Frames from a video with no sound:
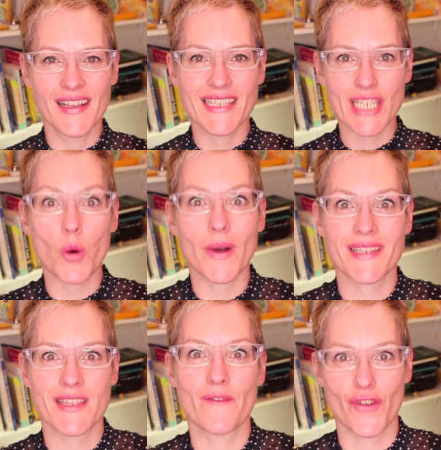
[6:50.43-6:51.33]
So
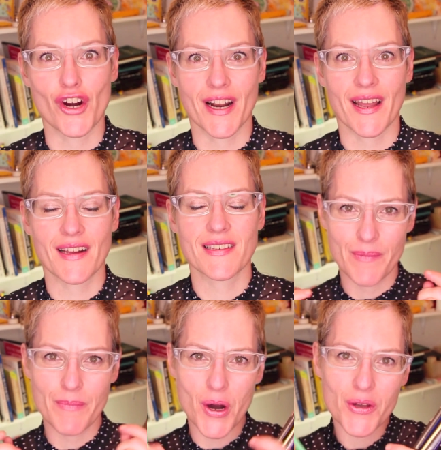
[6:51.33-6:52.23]
what's the verdict?
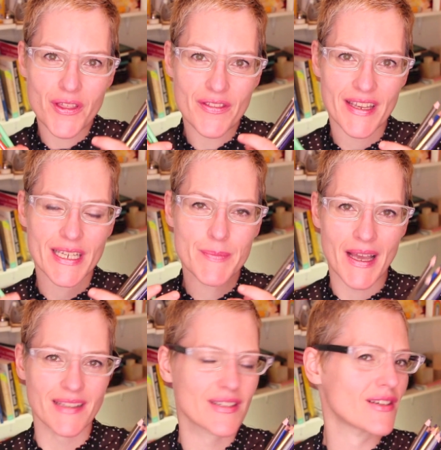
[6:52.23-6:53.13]
Both of these
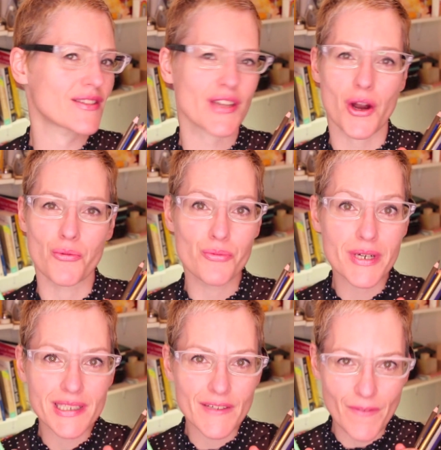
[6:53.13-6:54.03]
pencils are
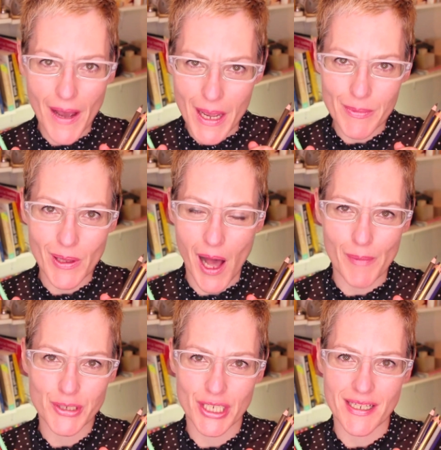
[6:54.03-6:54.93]
really viable
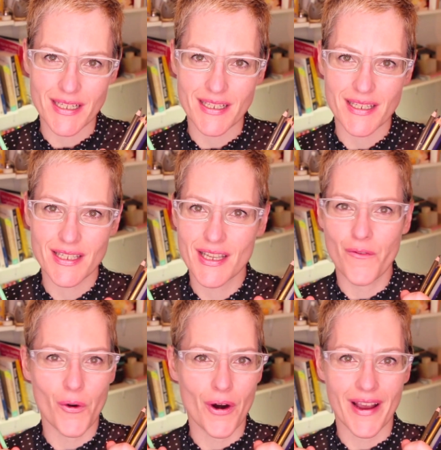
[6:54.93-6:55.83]
options
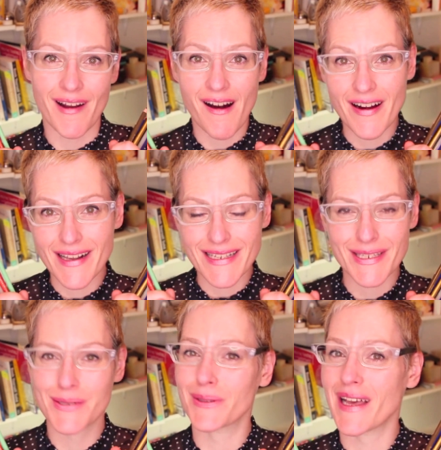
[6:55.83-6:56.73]
for an
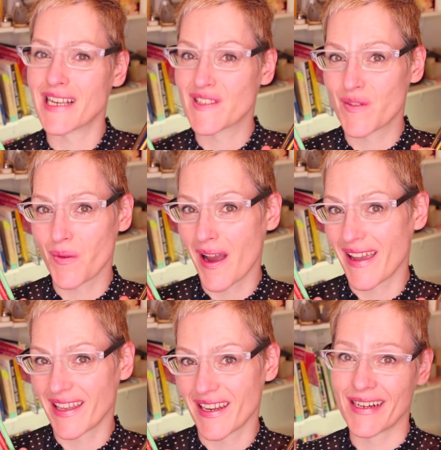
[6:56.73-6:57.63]
artist who likes
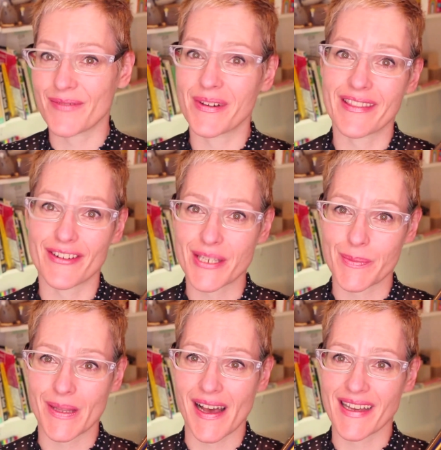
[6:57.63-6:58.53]
variety with their
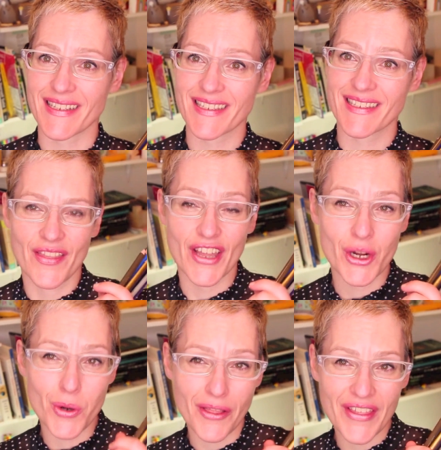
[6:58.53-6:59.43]
supplies. The
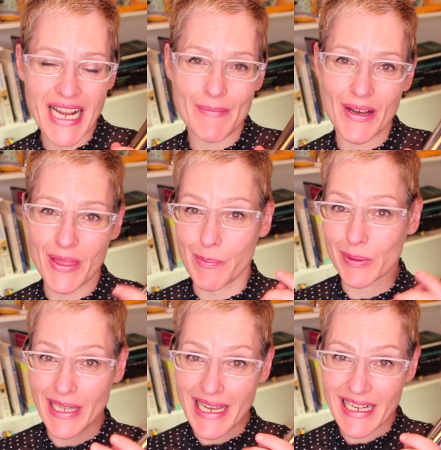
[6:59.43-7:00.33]
cool thing about the
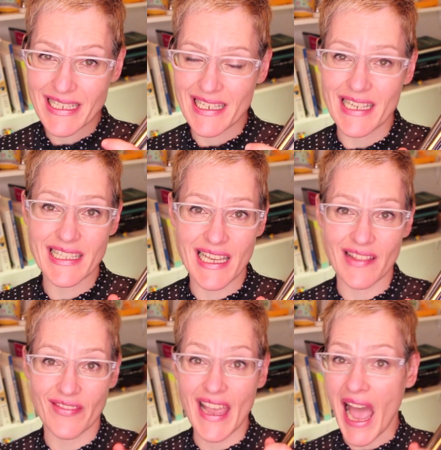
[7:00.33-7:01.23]
Blicks is that they